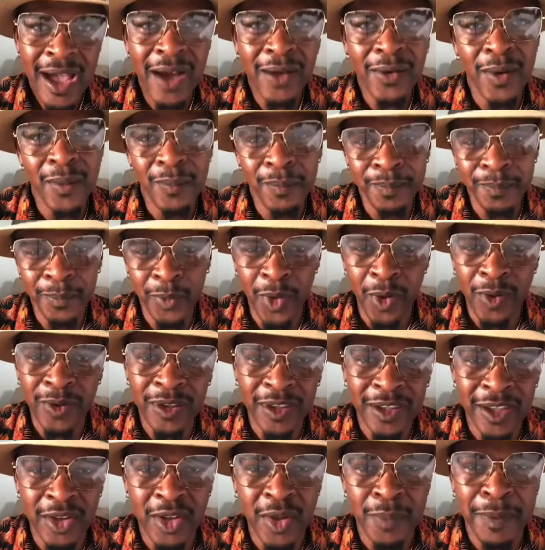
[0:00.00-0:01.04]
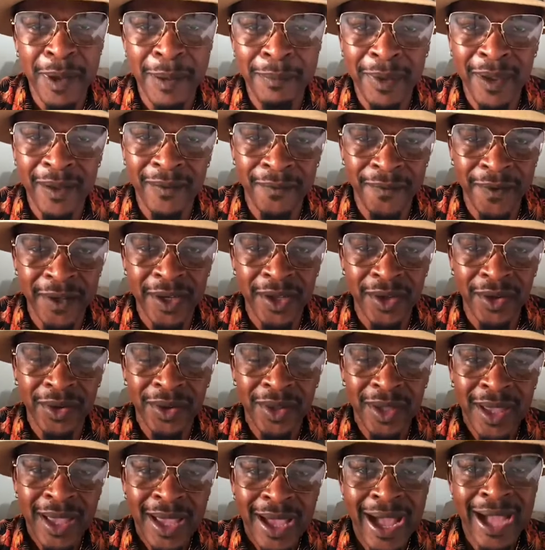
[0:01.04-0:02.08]
I come go get up and make
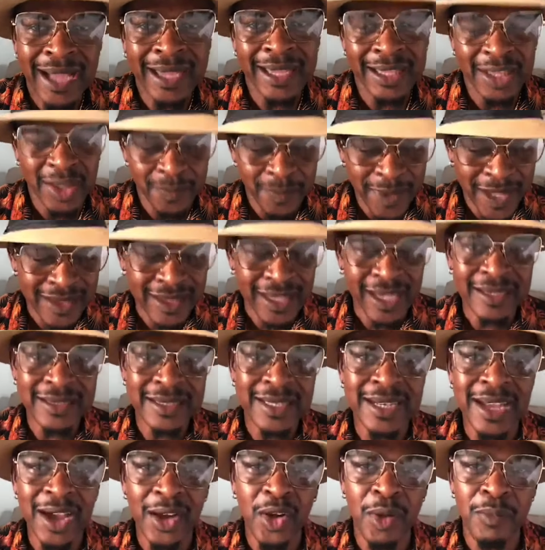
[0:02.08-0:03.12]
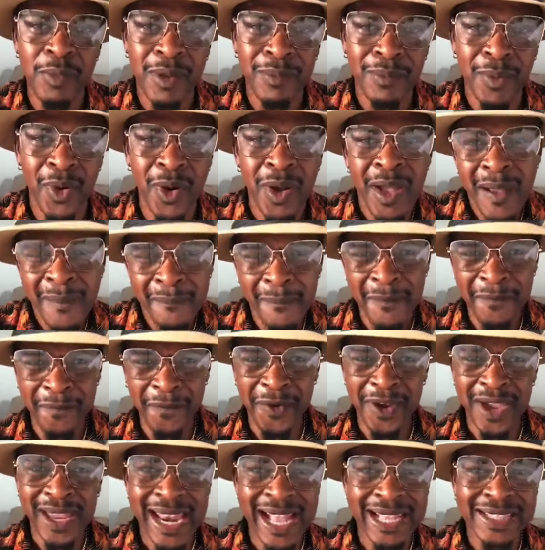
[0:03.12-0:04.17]
video and get up a text in a comment board. Me
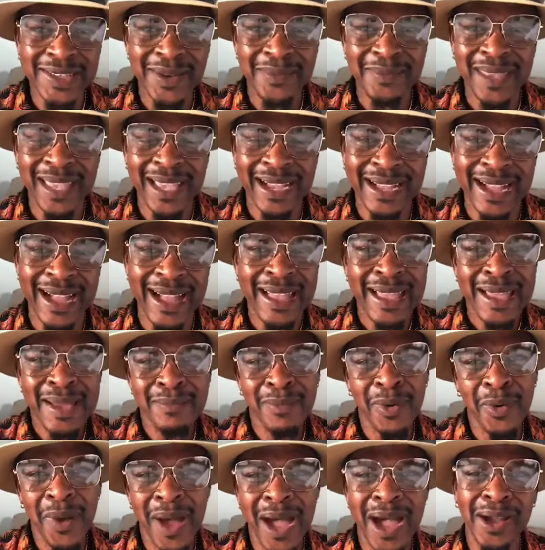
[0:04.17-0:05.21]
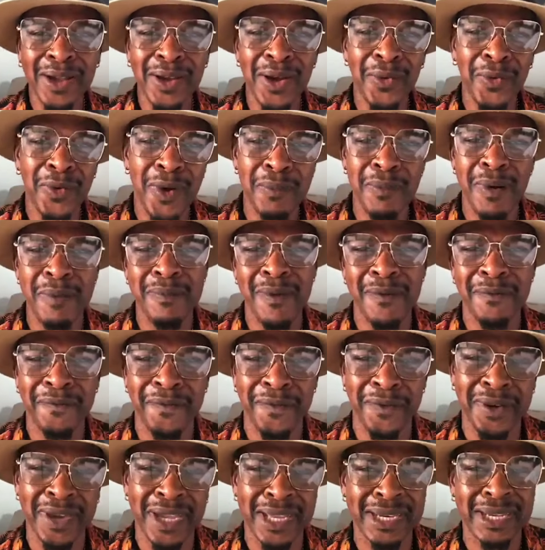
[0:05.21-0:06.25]
afraid of Jamaica. Me want to go home, but me
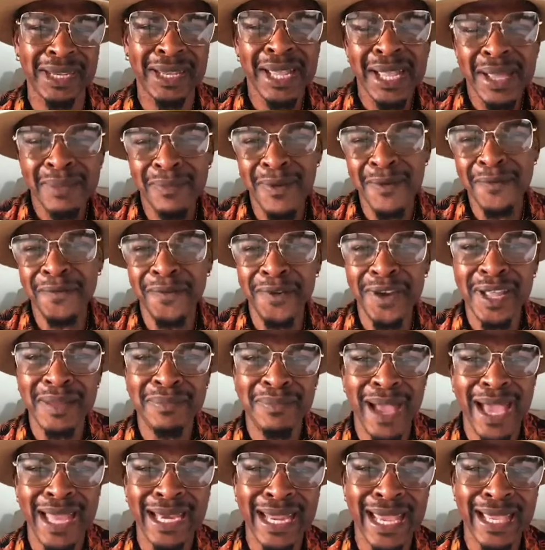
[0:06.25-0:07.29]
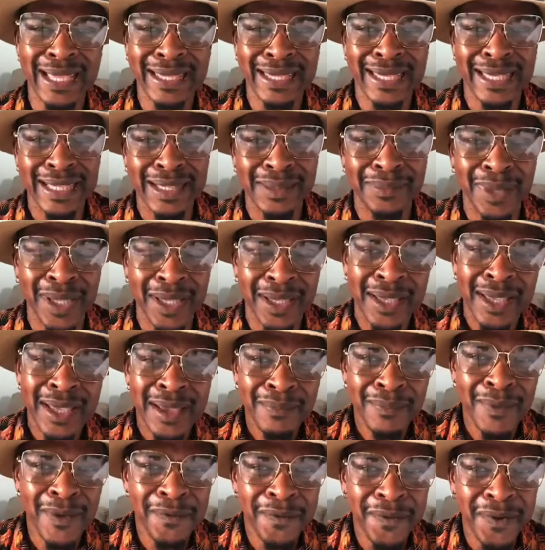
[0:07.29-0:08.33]
afraid. Me afraid mine ain't kill me.
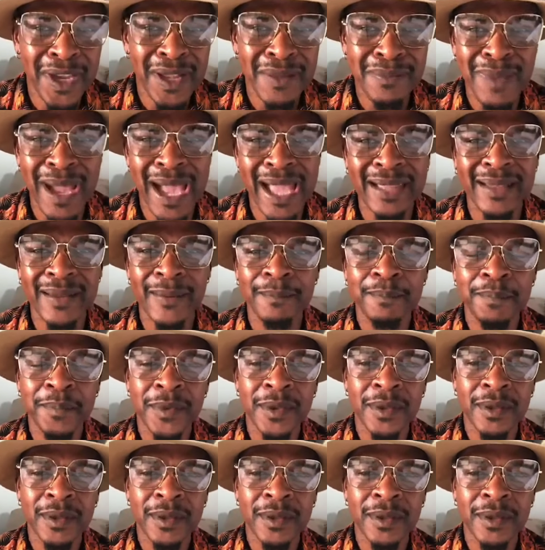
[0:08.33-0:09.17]
Me afraid mine.